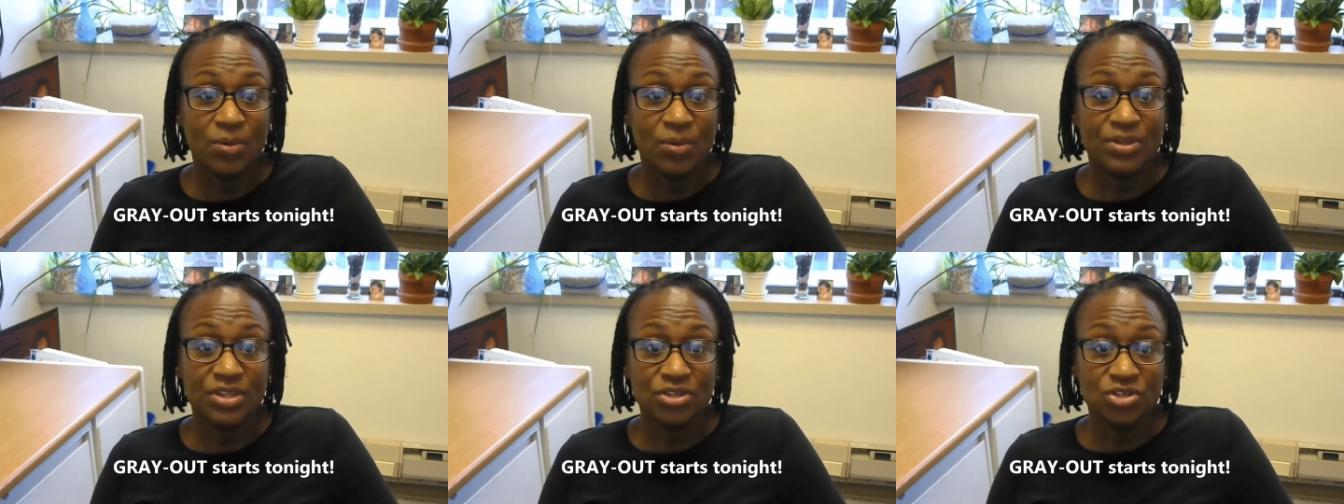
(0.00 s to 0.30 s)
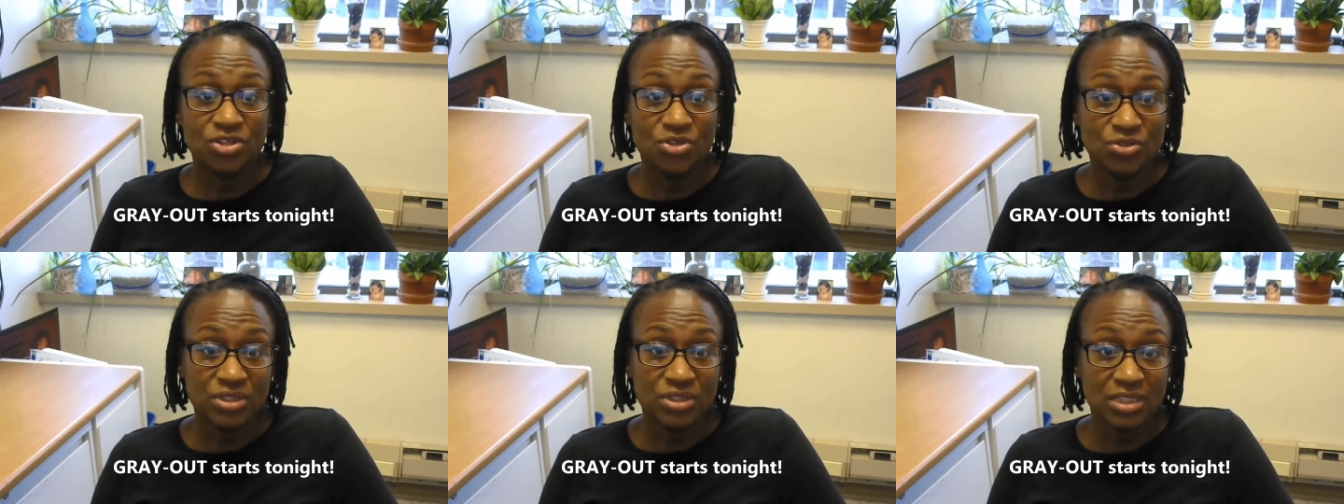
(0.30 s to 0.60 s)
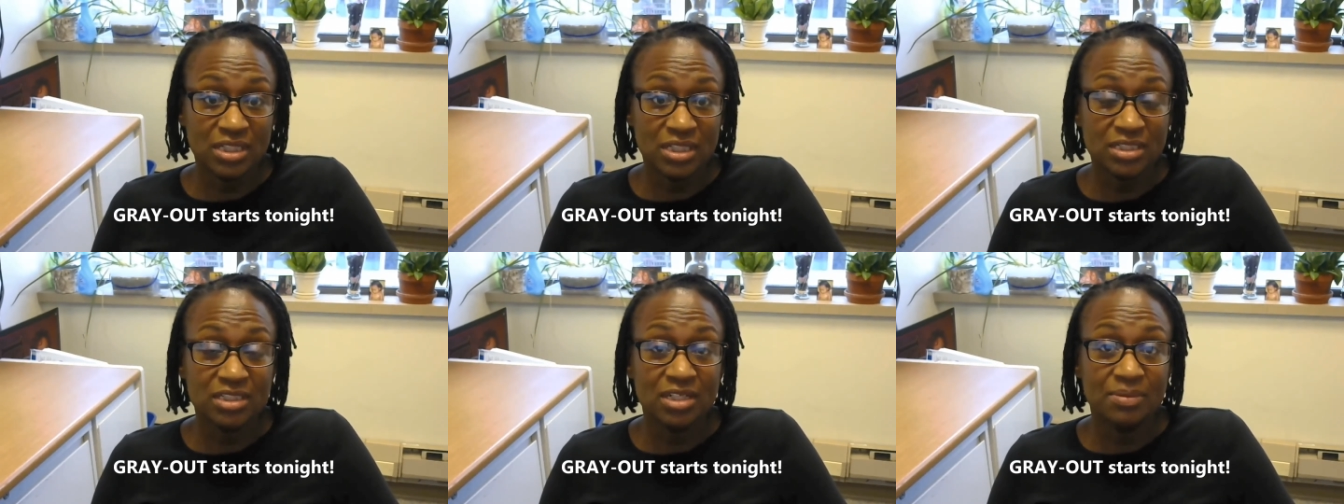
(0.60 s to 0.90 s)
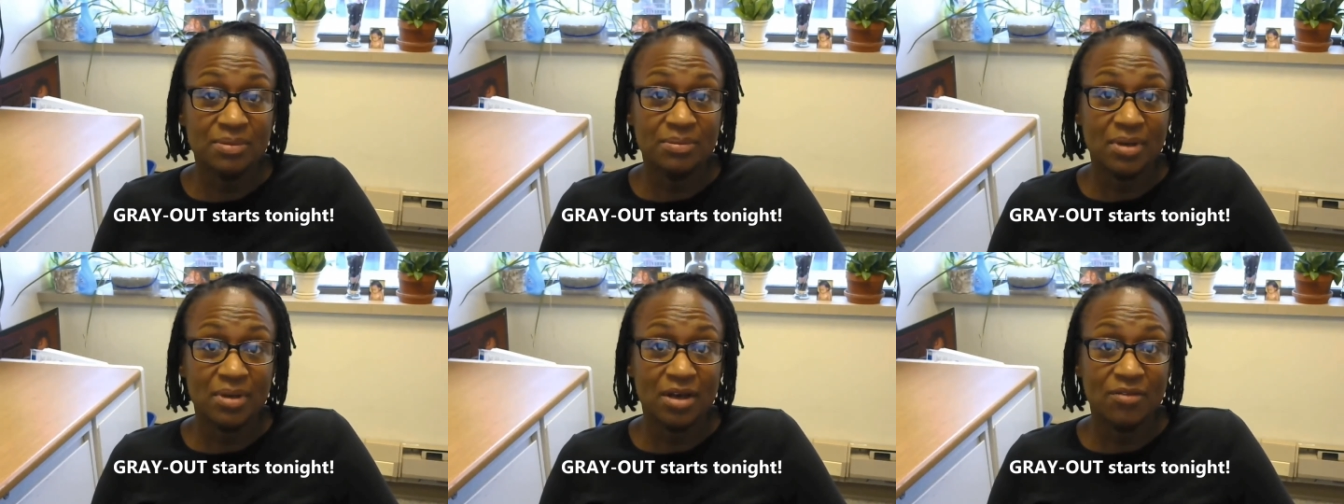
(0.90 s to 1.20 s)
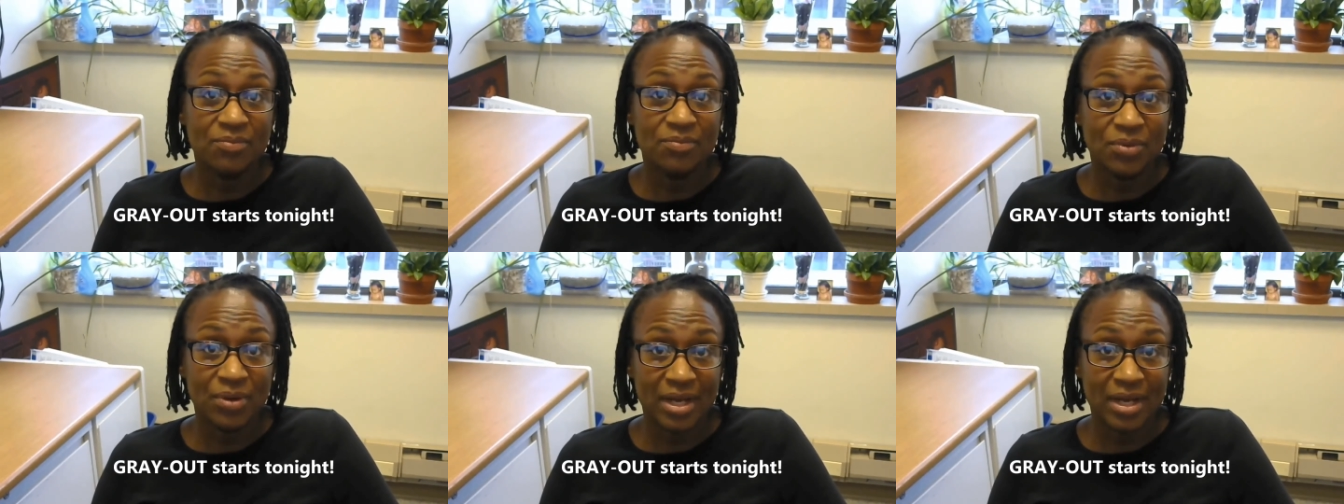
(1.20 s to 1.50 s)
With the new system
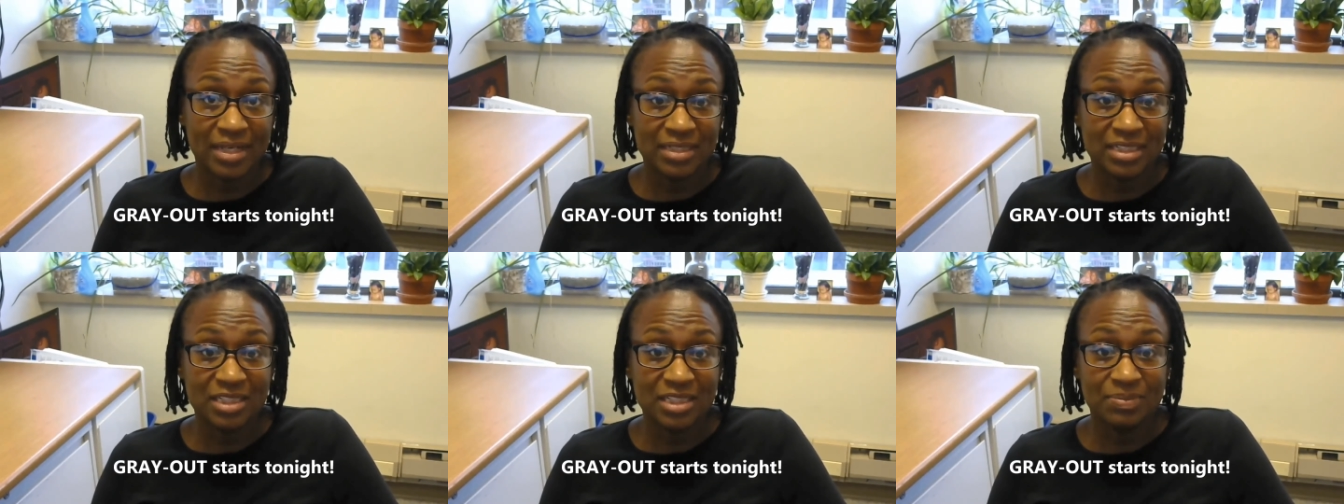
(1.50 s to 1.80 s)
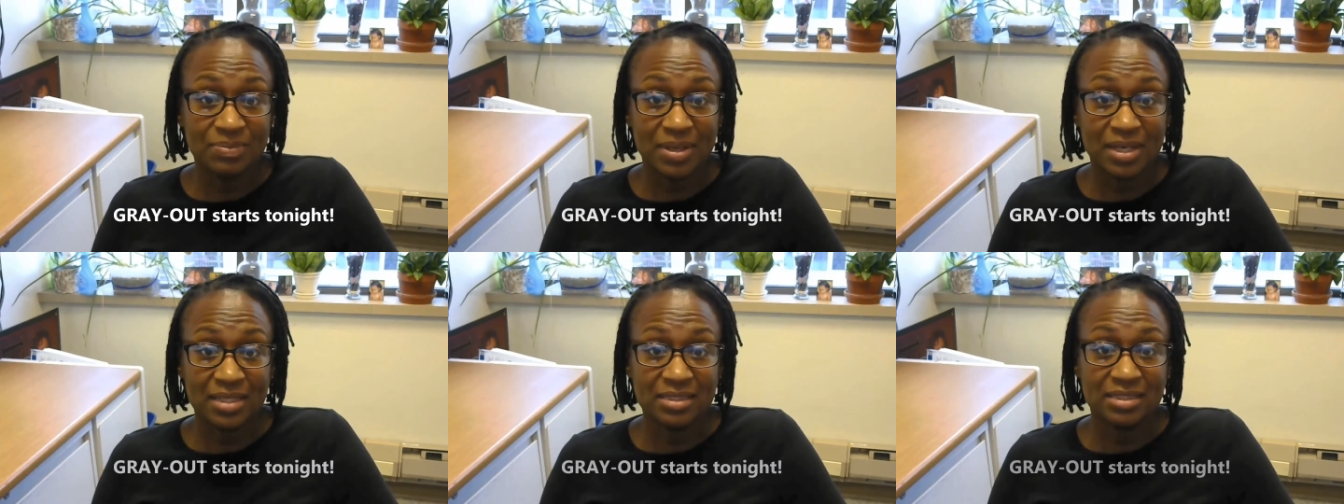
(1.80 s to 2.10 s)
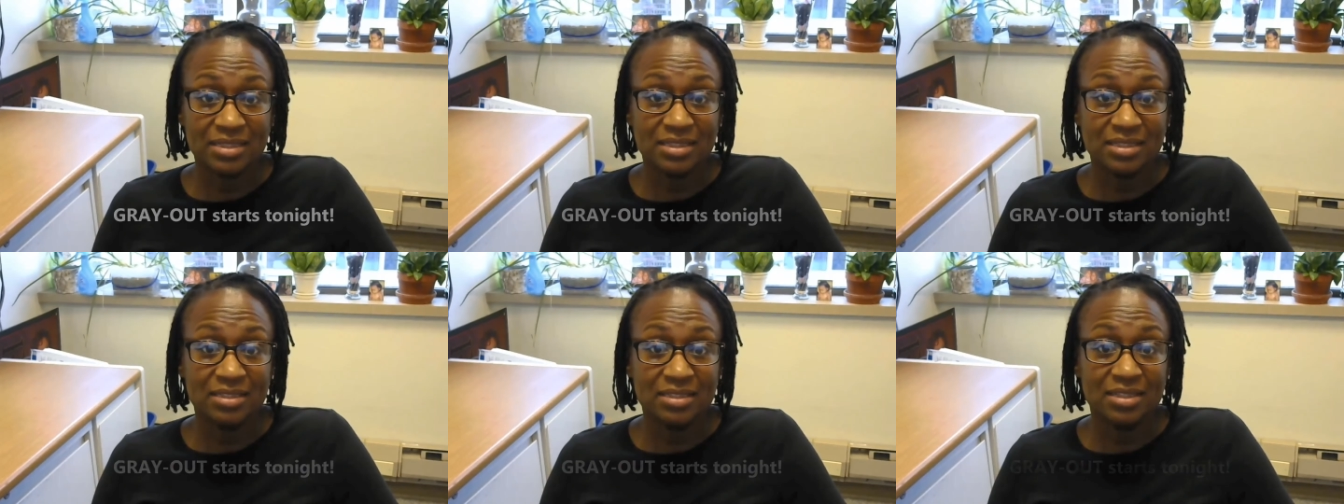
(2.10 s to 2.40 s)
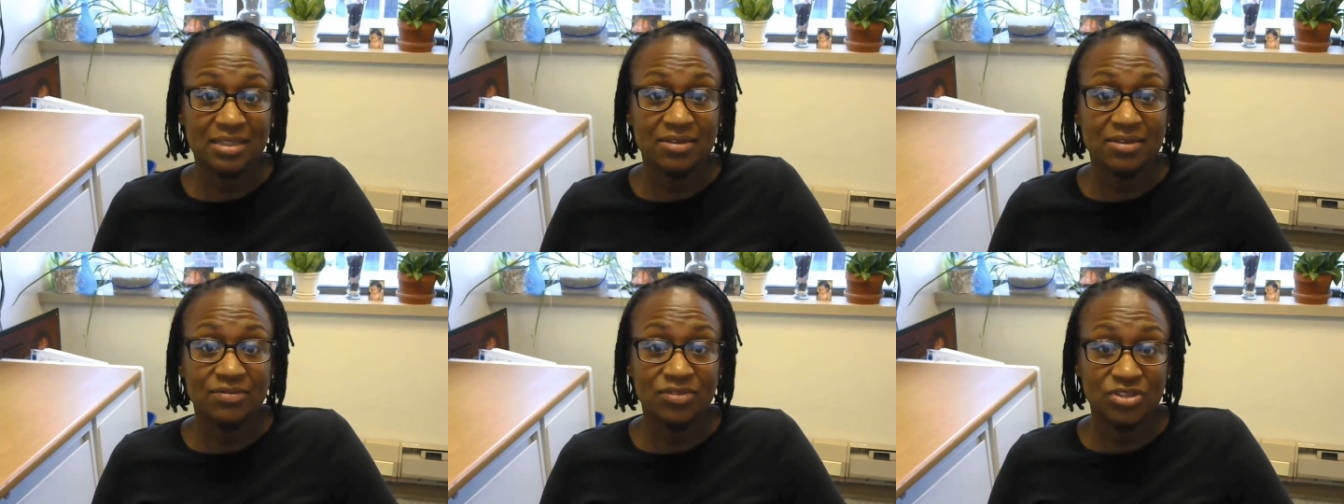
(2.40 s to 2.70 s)
of branded spaces